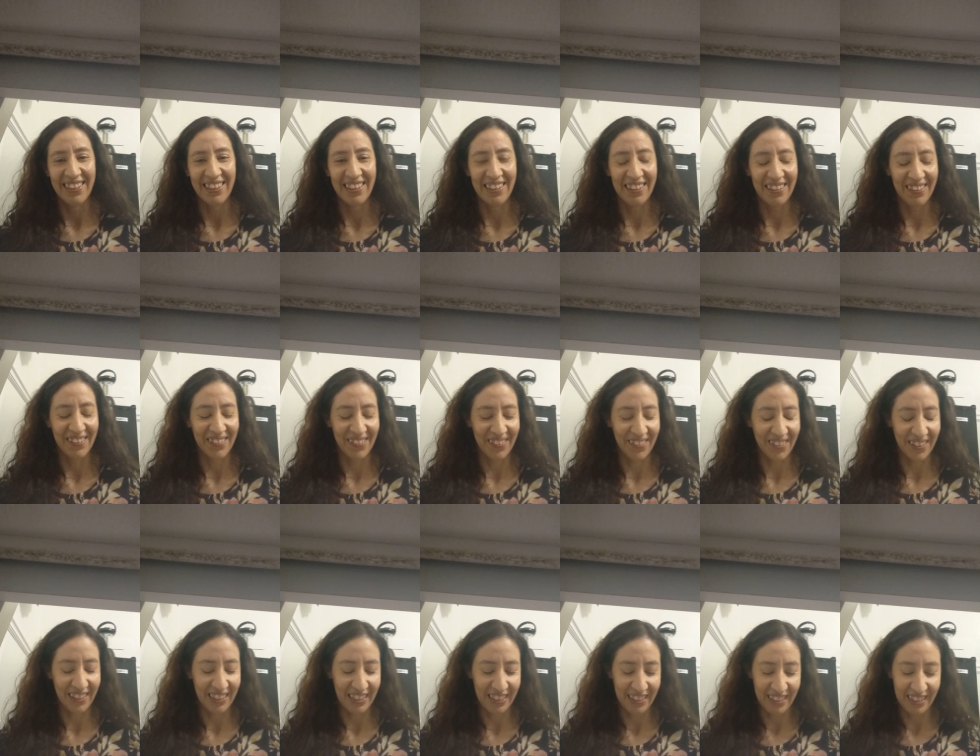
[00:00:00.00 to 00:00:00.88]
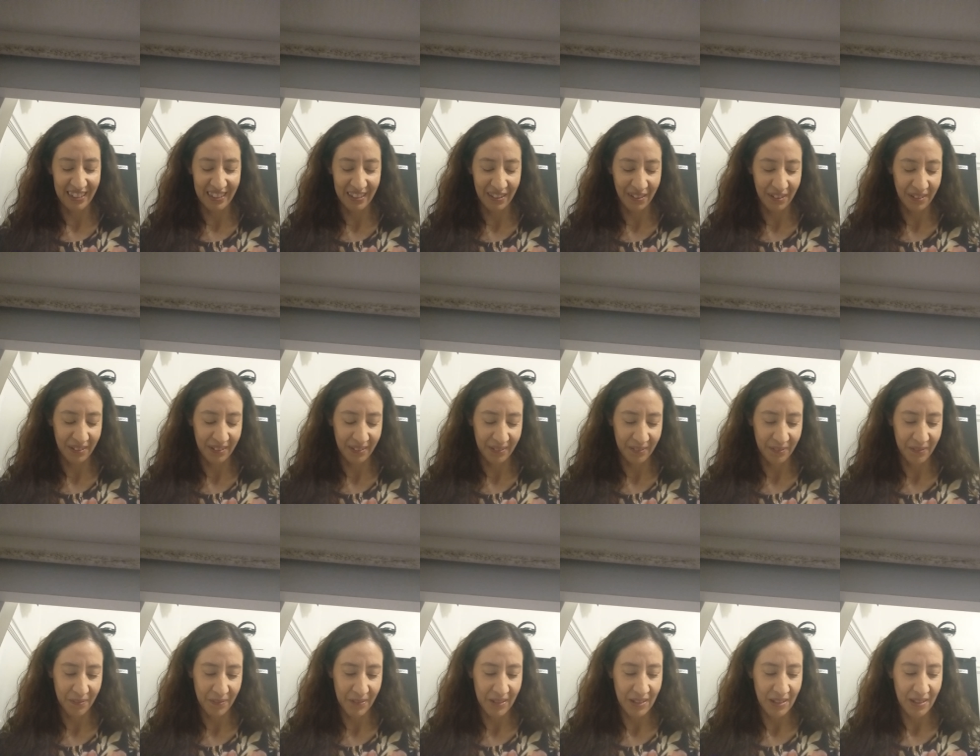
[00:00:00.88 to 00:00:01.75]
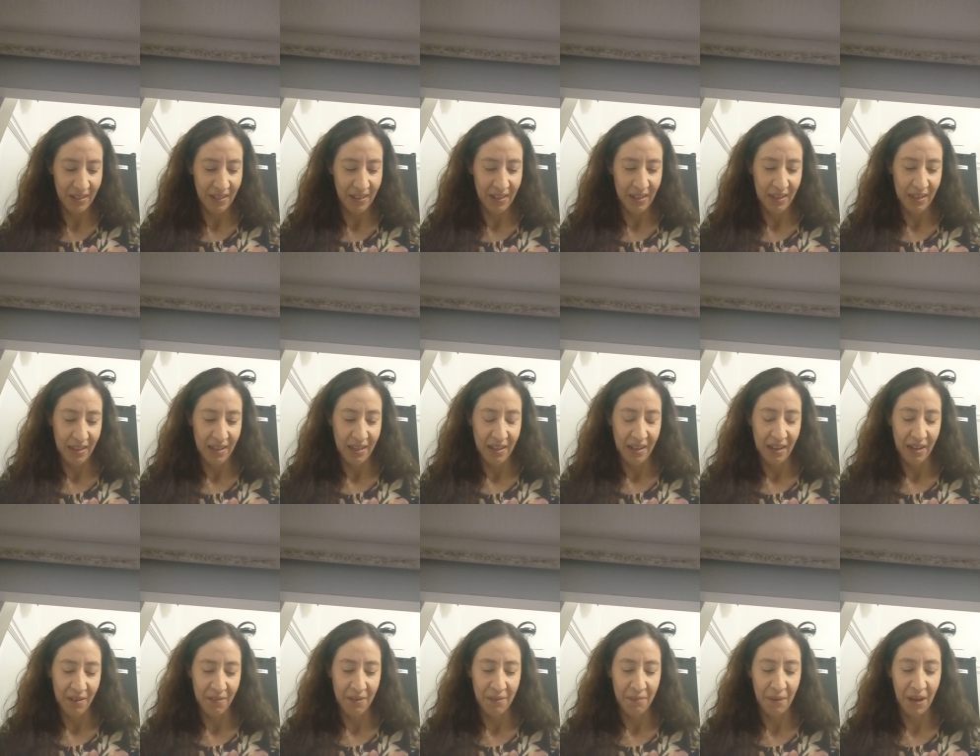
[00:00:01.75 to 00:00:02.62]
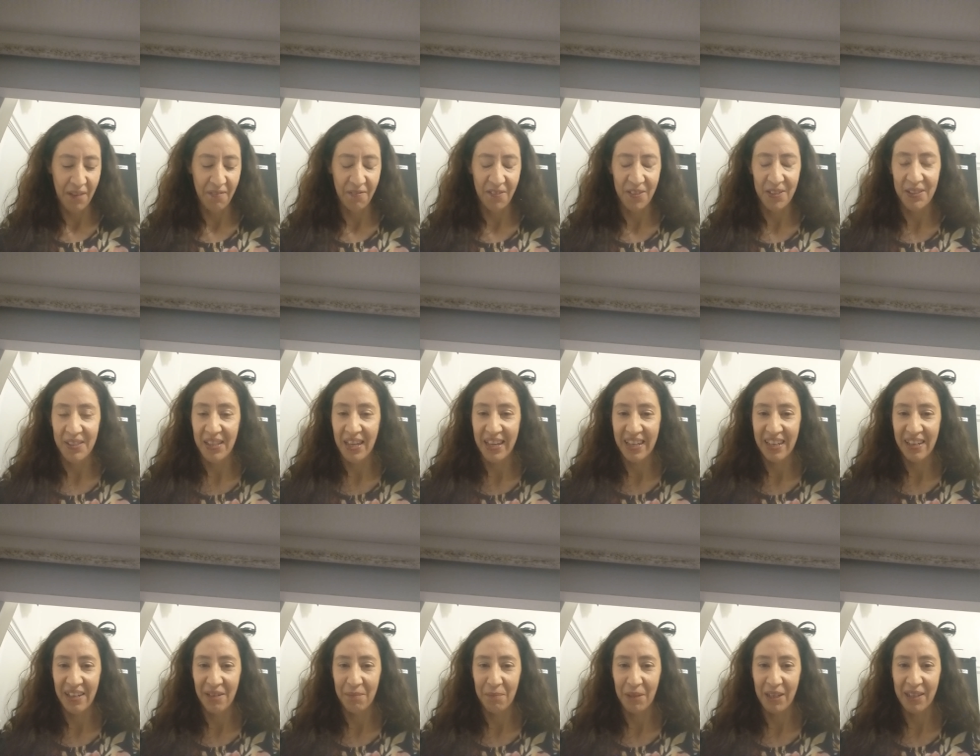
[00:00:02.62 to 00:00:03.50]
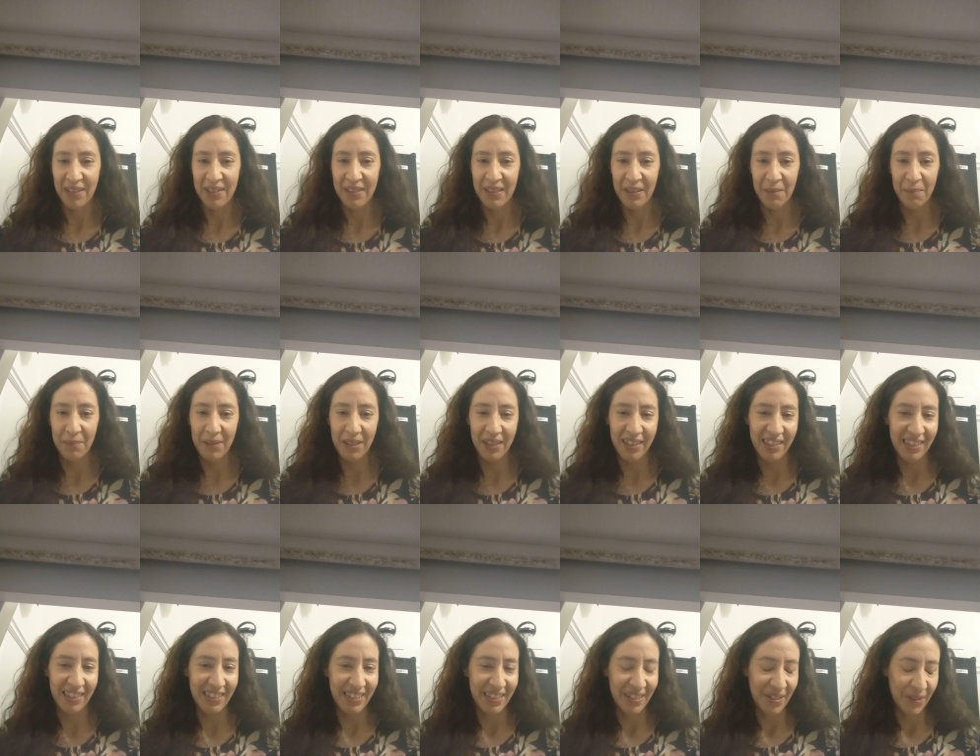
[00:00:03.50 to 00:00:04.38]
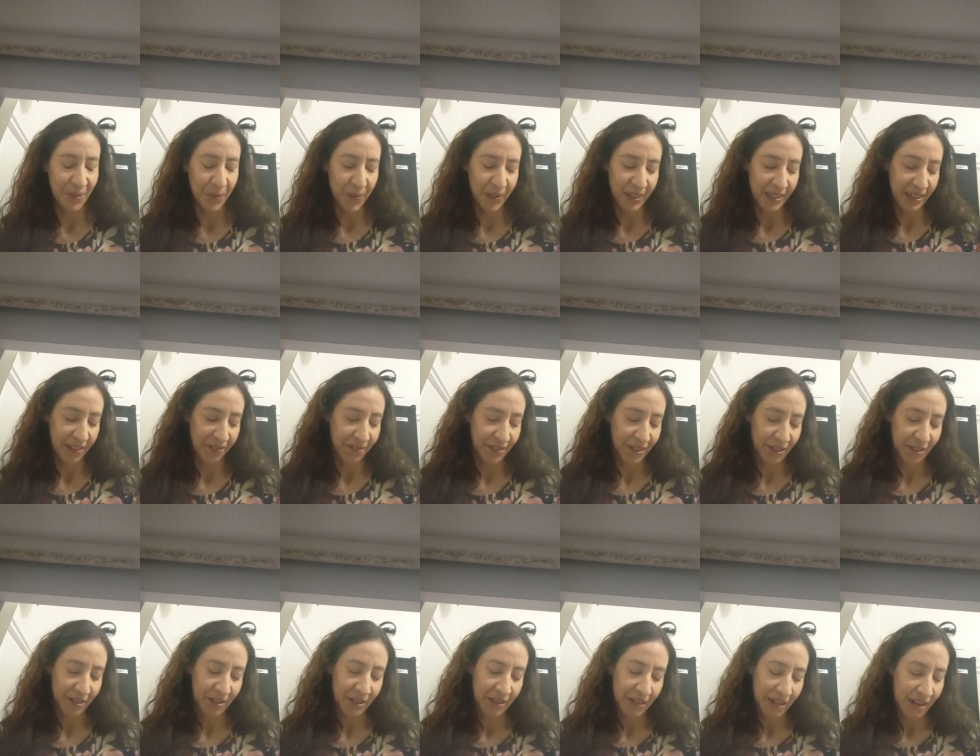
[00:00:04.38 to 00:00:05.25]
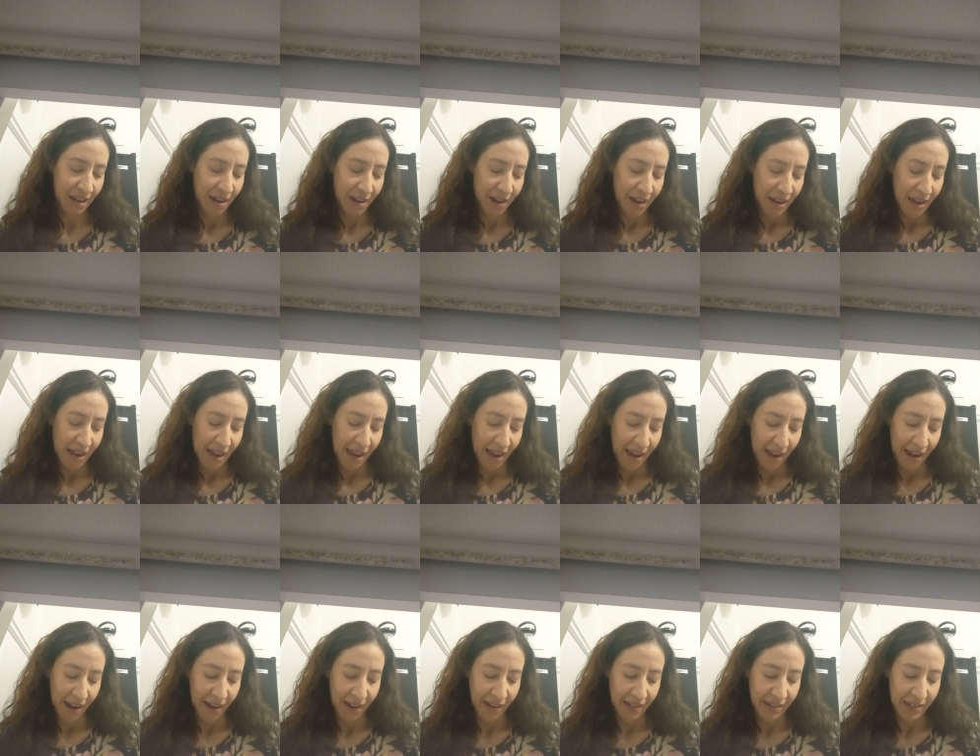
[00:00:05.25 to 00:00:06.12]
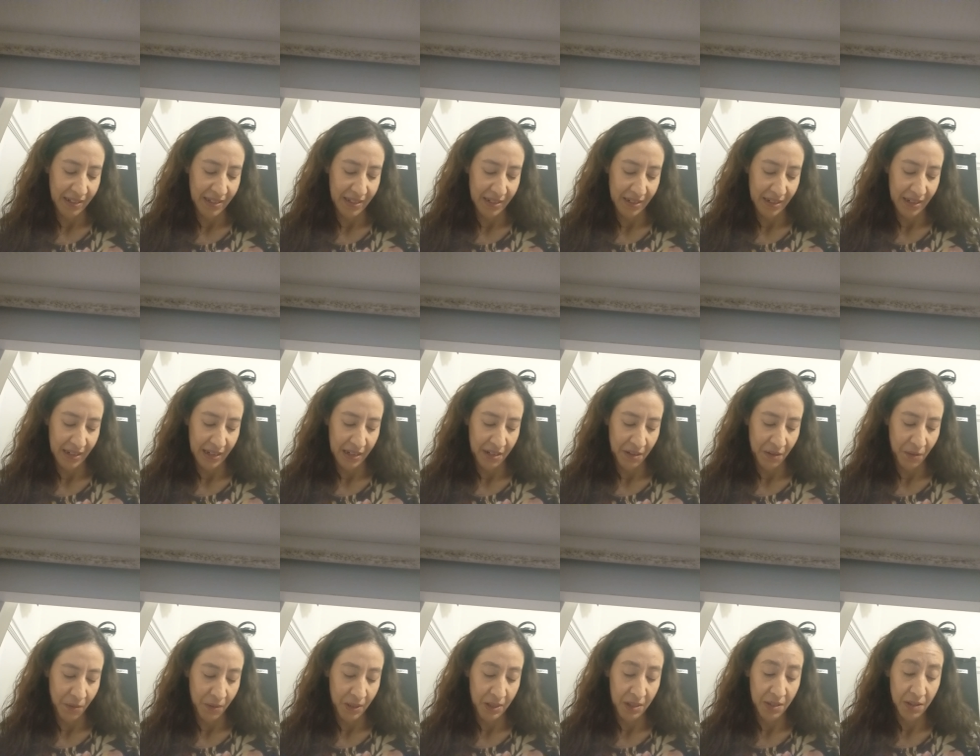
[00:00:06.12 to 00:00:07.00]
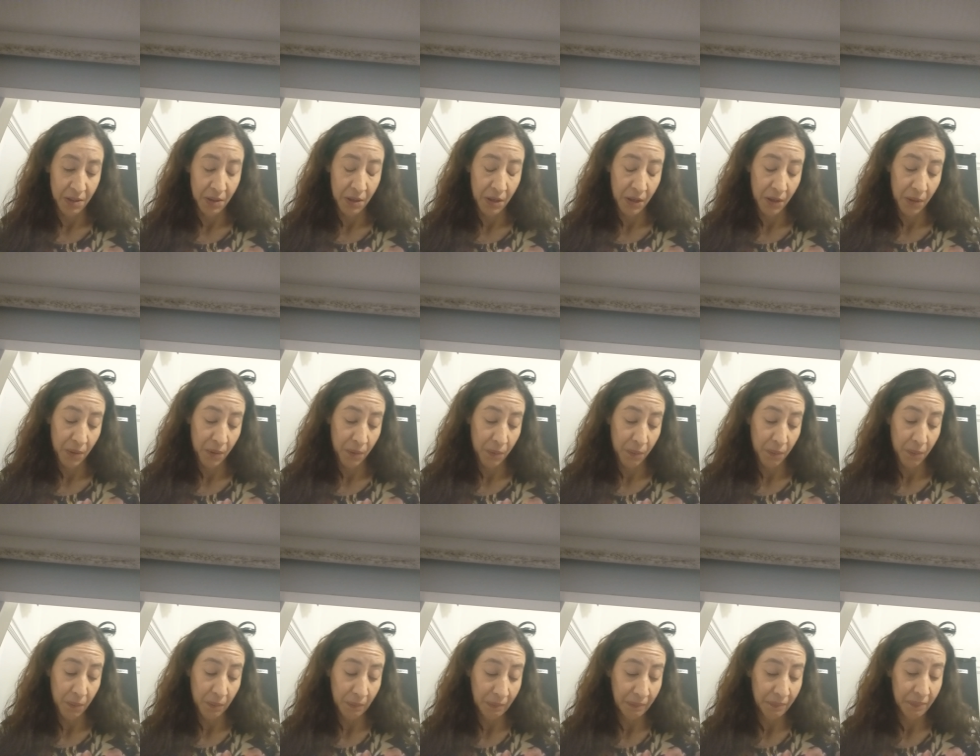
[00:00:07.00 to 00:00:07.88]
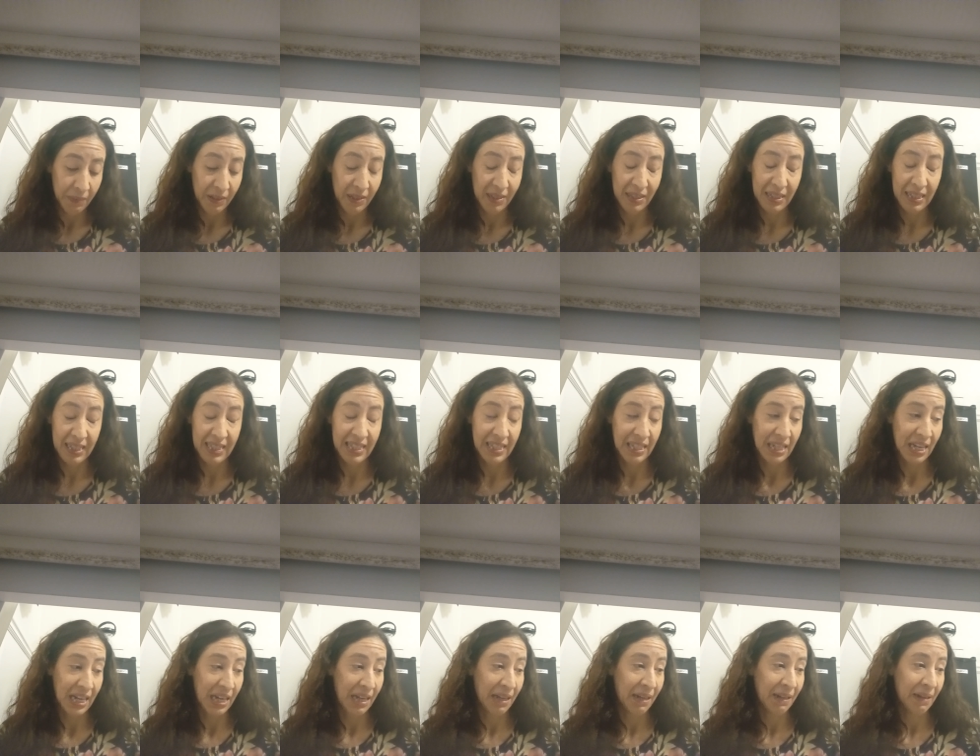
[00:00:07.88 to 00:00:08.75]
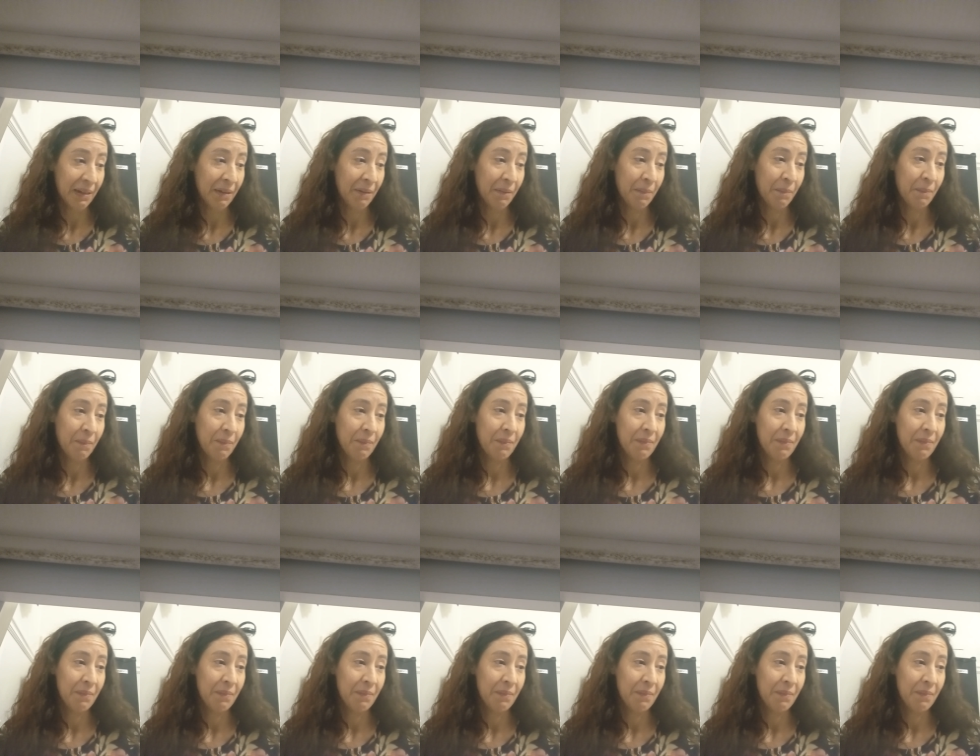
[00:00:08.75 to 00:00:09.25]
you know Lord uh, am I forsaking my assemblies or whatever and it was no because uh,